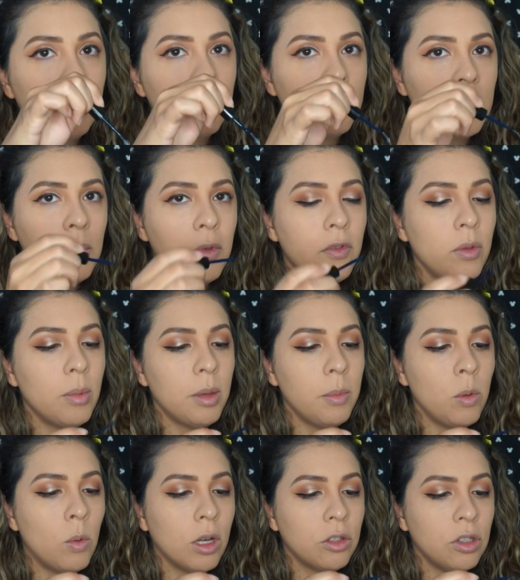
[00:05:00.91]
Some of you might
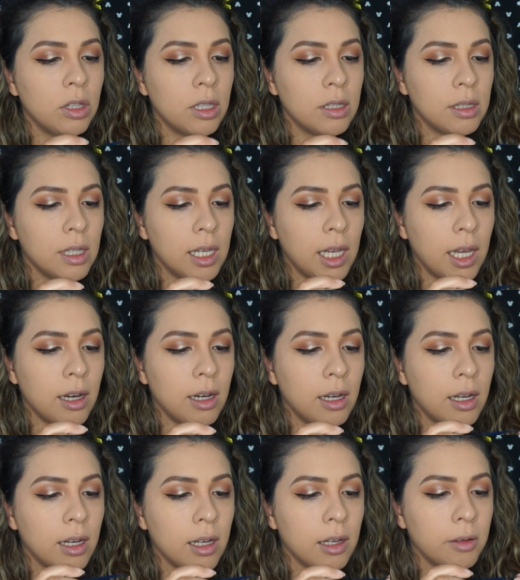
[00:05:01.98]
be watching this like,
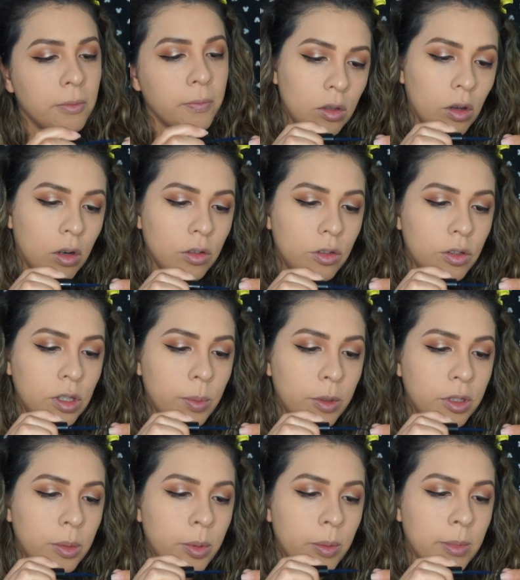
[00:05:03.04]
Erika, aren't you
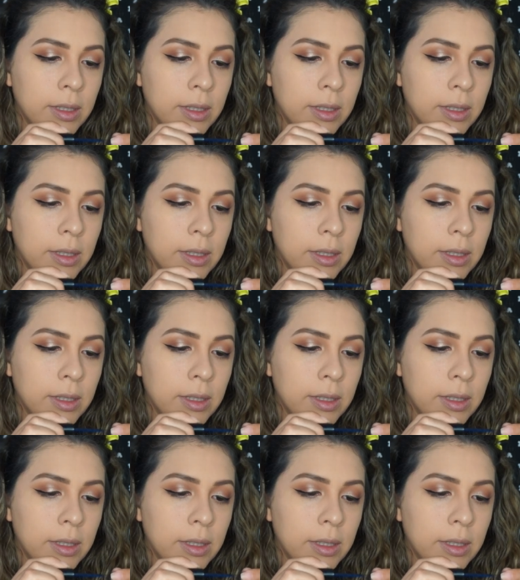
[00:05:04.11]
supposed to put